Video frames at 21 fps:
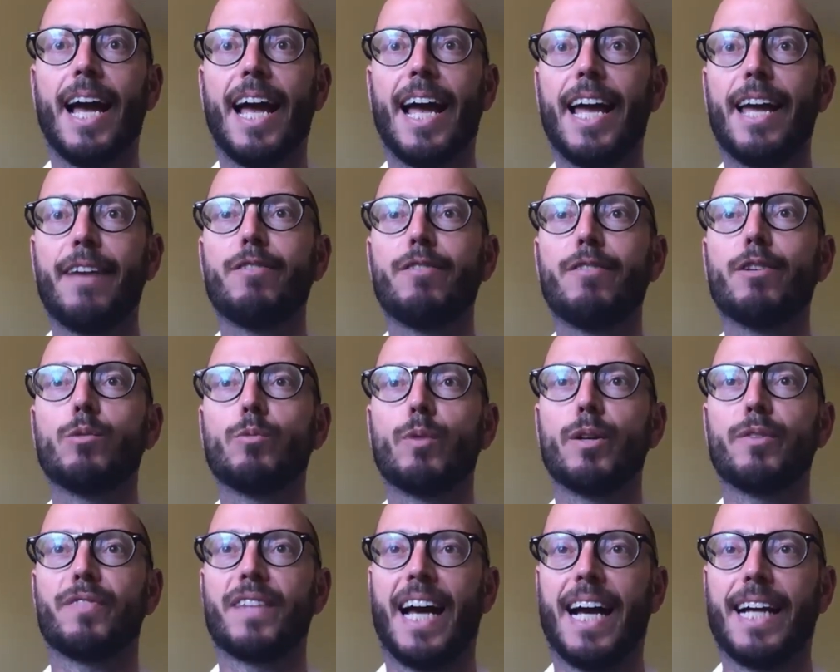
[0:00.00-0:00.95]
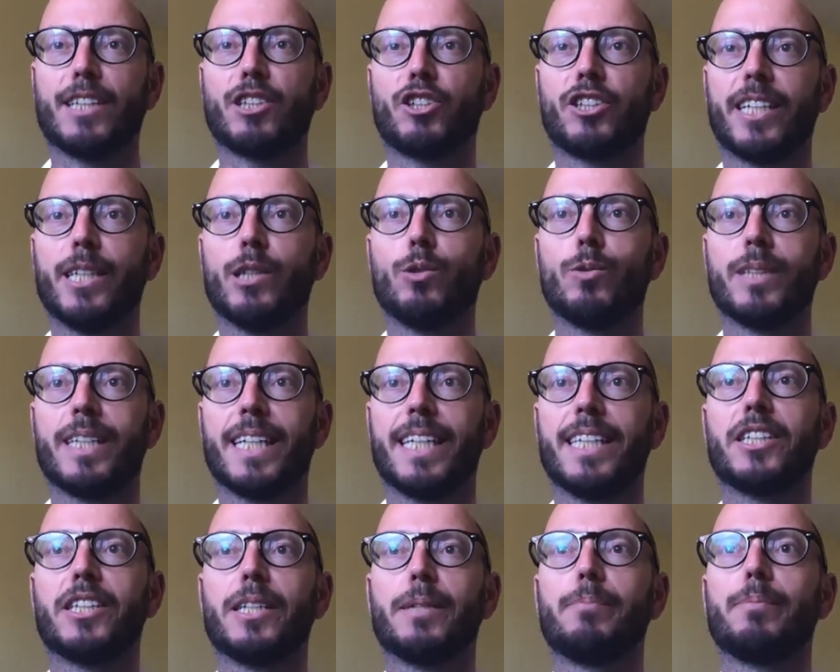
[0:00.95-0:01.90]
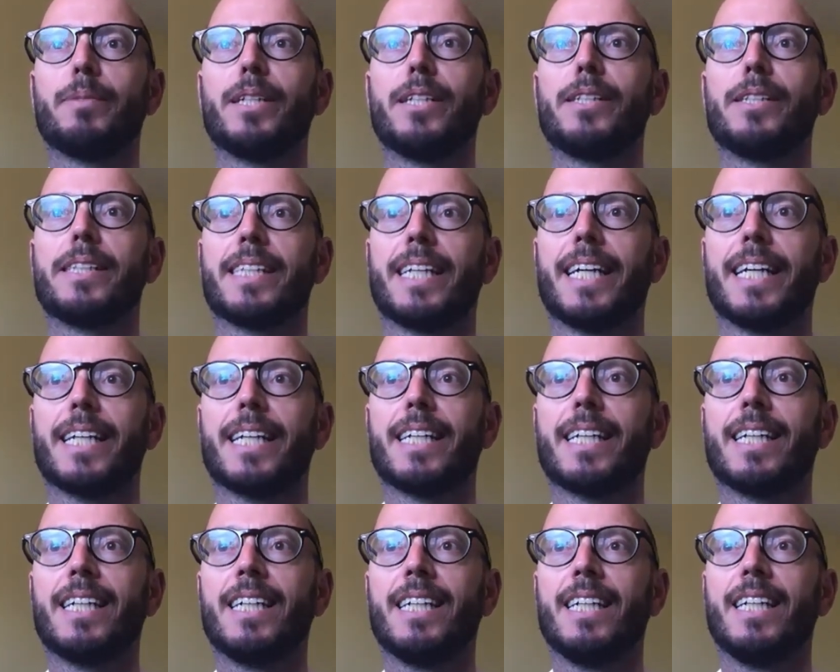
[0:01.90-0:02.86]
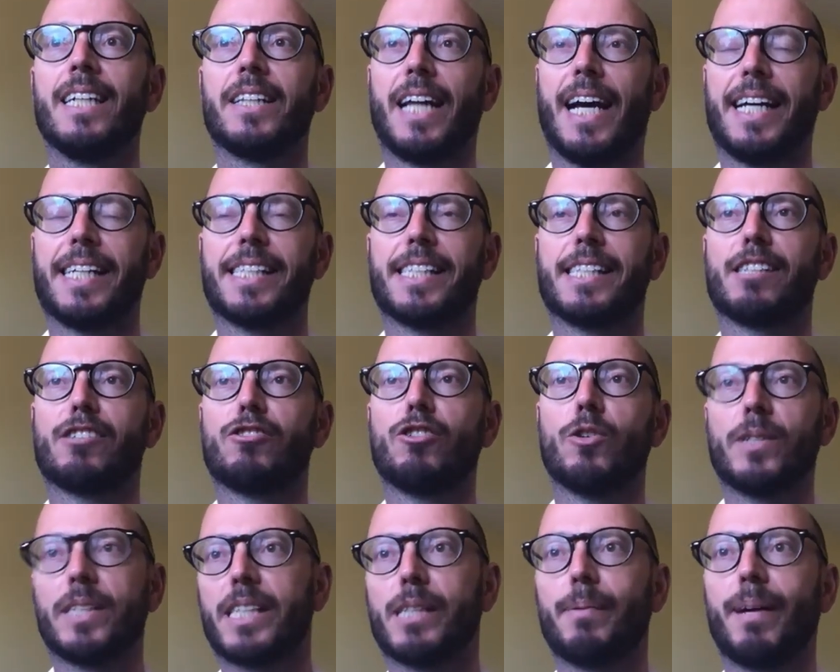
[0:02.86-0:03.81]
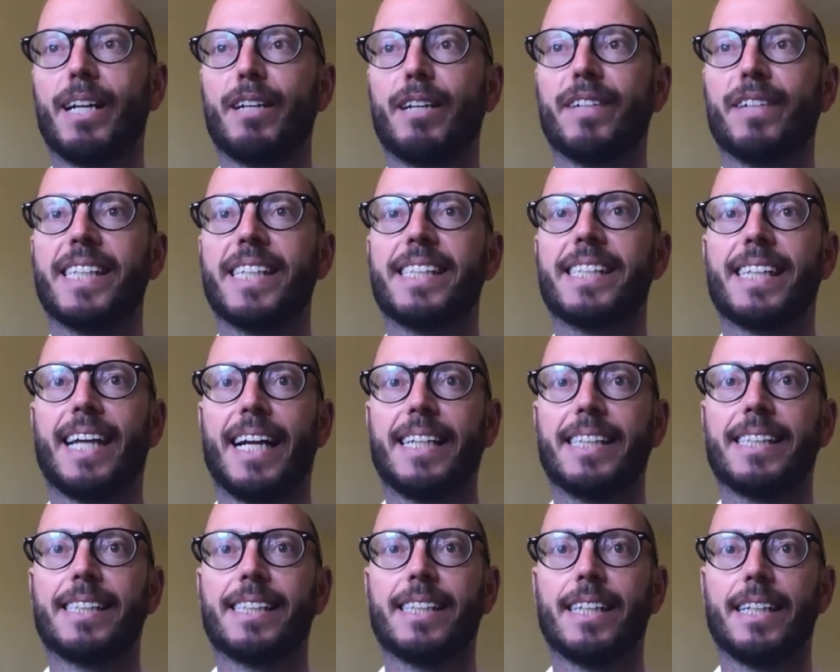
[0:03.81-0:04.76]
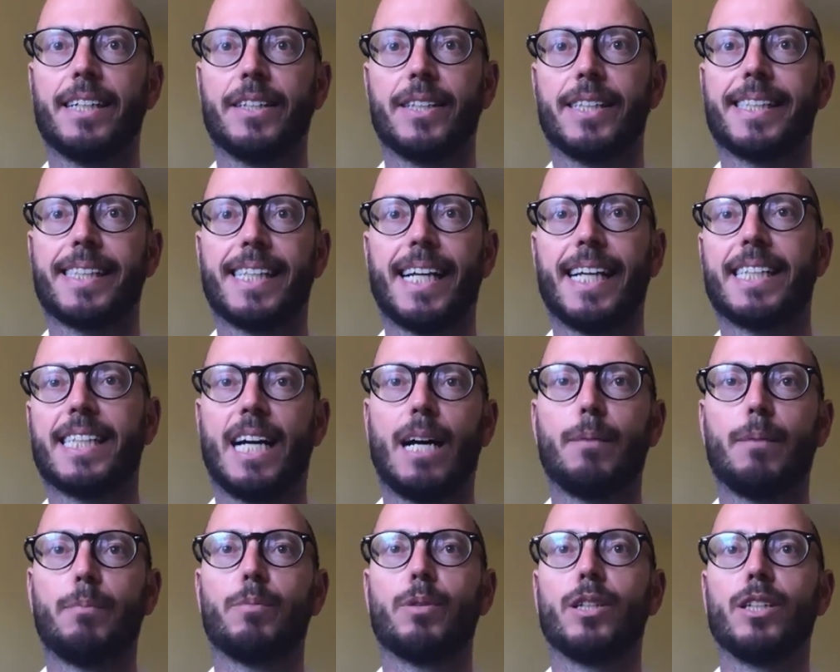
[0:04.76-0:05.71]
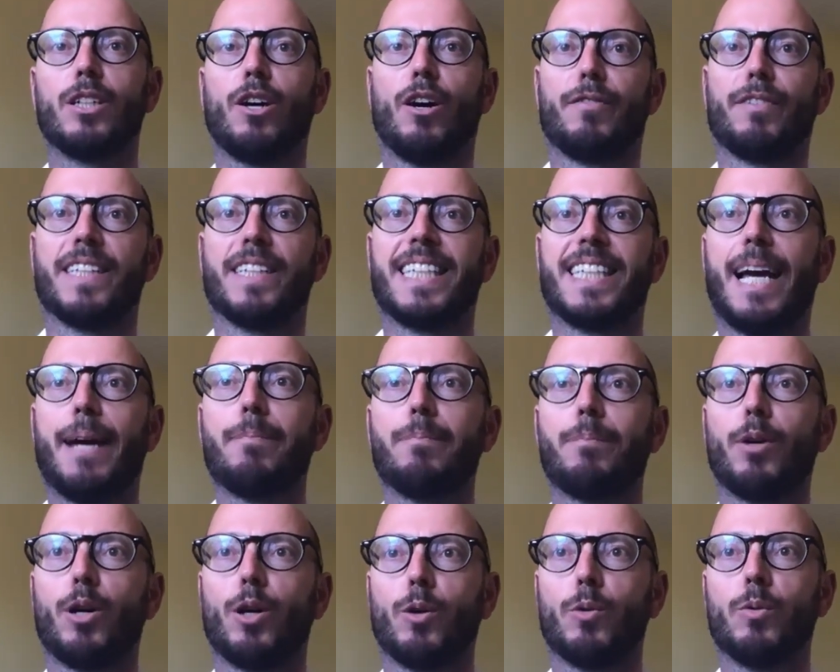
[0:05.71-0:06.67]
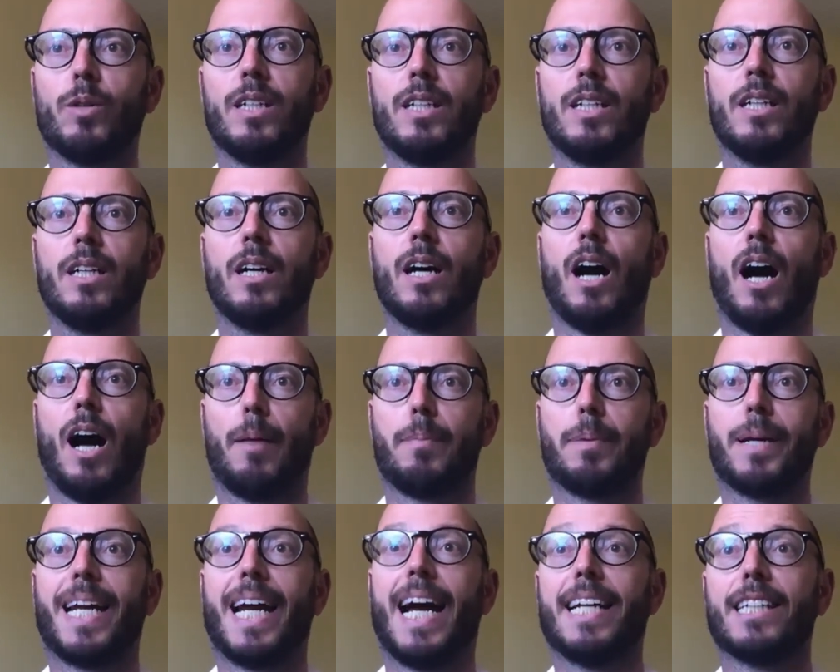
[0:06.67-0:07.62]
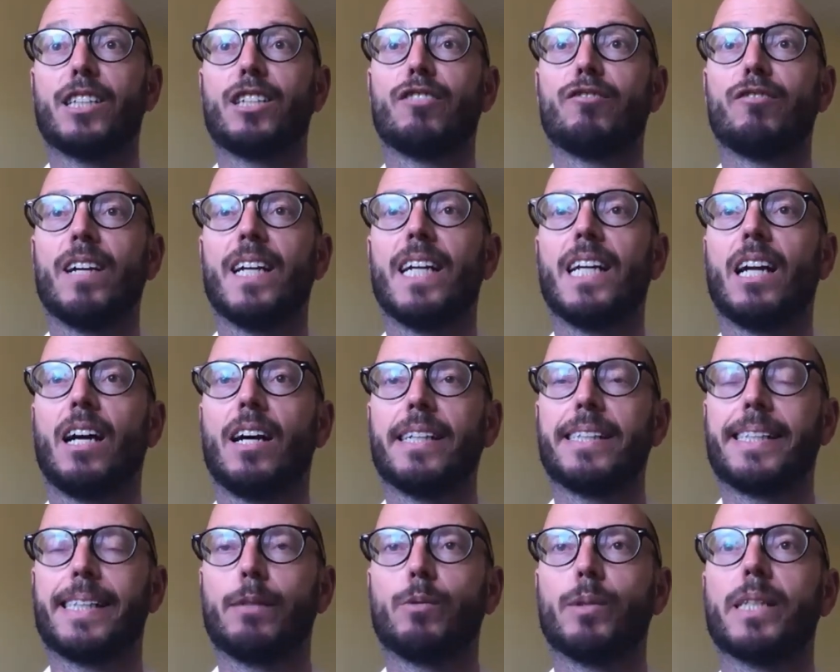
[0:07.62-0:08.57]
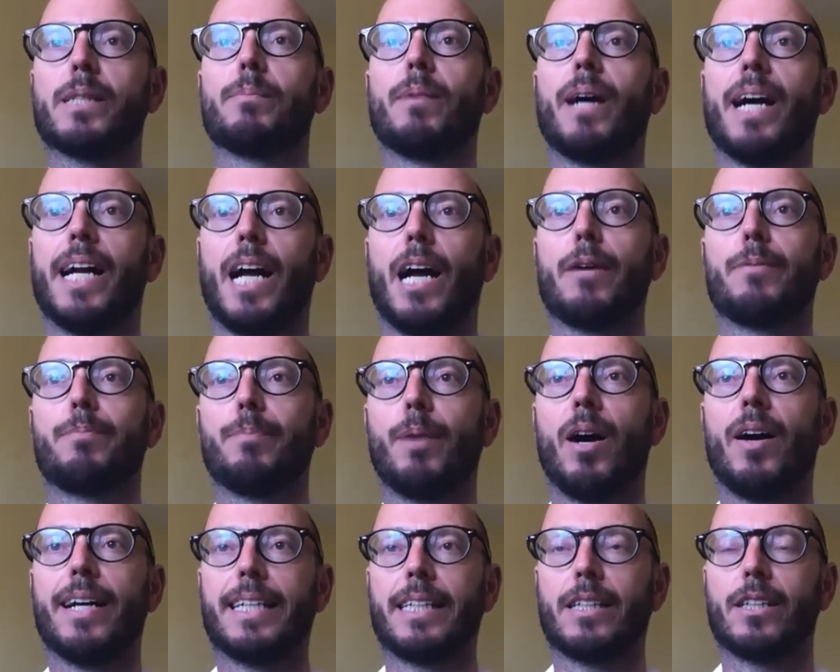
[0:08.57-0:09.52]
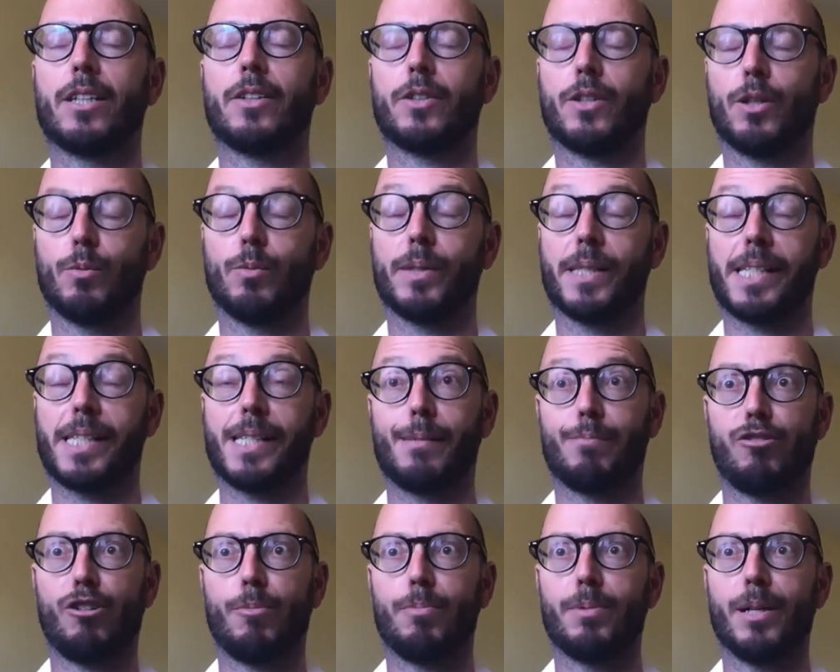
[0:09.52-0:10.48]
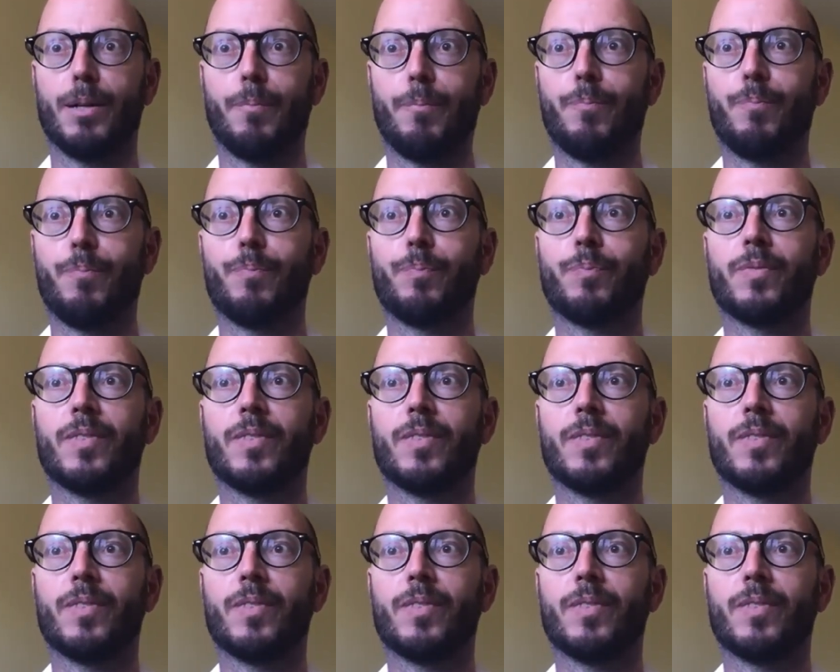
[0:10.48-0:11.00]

Even with that chilled Indian music, that strong smell of incense and the setup of a temple, I began to realize it was my own mind that was the problem.